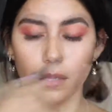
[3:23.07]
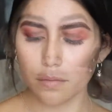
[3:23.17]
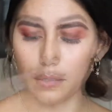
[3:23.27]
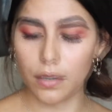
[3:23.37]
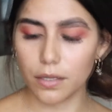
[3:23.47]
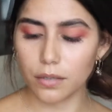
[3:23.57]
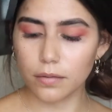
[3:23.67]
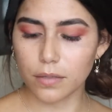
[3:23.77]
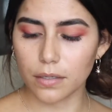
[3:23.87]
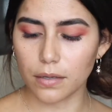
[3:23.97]
Okay,
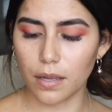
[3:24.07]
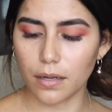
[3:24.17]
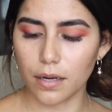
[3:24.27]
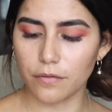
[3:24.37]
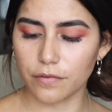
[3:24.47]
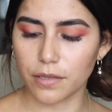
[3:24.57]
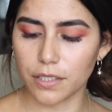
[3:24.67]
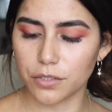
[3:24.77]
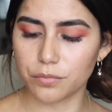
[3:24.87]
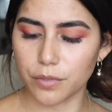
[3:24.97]
then I kind of
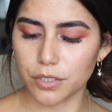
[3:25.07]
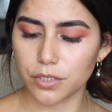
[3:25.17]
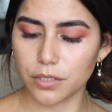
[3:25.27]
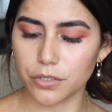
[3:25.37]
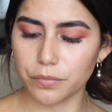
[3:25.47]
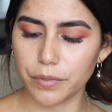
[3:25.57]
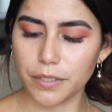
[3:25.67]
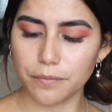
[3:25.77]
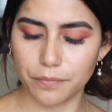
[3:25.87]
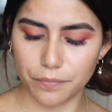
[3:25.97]
clean the brush a little
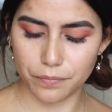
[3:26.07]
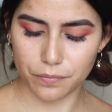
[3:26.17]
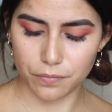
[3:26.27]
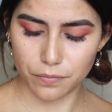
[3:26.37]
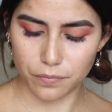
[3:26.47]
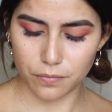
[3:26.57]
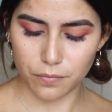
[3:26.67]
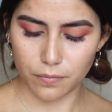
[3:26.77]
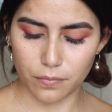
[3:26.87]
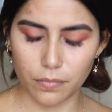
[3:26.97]
bit,
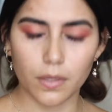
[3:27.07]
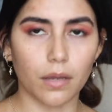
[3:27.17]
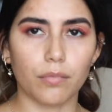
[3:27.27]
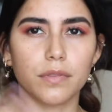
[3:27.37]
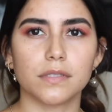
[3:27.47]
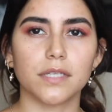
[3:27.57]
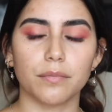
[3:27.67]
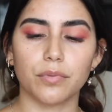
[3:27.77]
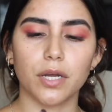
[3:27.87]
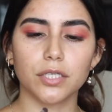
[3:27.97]
and with the
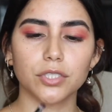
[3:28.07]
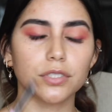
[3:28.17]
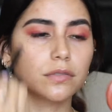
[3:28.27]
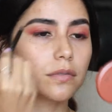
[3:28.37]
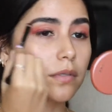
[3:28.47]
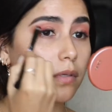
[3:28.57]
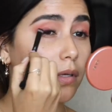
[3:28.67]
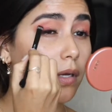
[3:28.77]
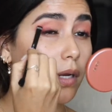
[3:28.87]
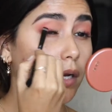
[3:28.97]
same brush
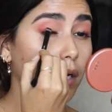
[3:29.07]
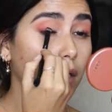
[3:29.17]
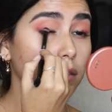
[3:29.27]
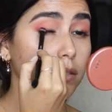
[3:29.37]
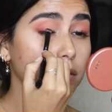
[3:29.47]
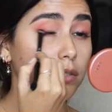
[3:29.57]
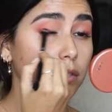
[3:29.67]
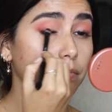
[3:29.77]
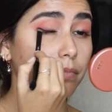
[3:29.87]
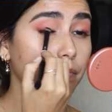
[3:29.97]
I just
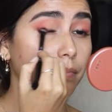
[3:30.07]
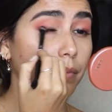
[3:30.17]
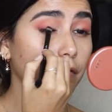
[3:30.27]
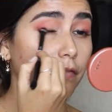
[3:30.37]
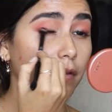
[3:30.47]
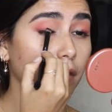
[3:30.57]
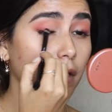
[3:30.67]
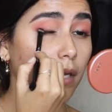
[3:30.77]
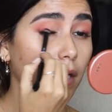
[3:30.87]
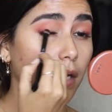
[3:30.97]
start buffing
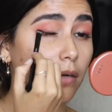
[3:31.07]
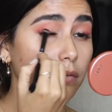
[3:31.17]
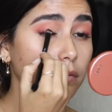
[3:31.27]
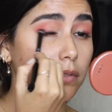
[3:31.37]
that out.